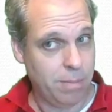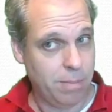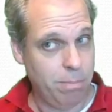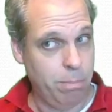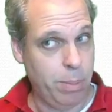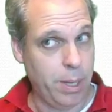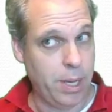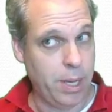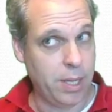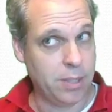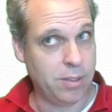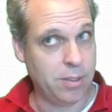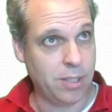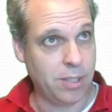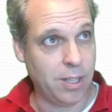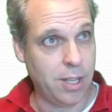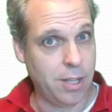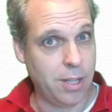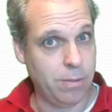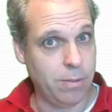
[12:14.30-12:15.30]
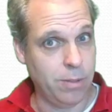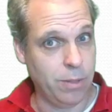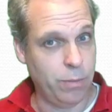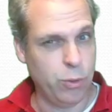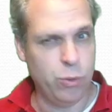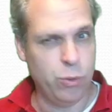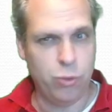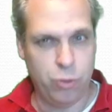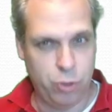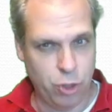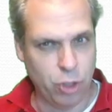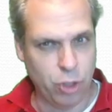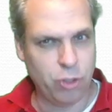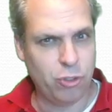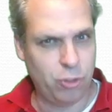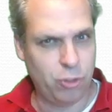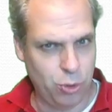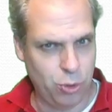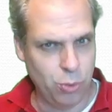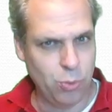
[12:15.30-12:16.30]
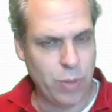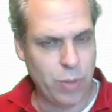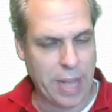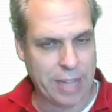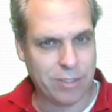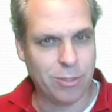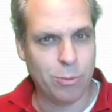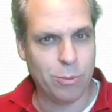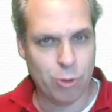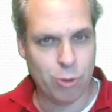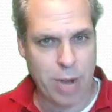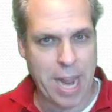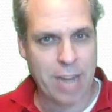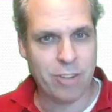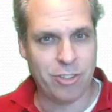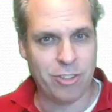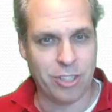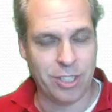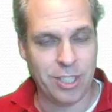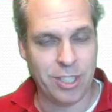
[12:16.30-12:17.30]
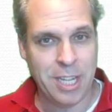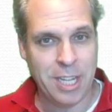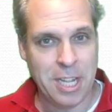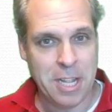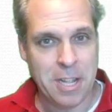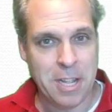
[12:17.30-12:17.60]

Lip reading: But if you just do that subtraction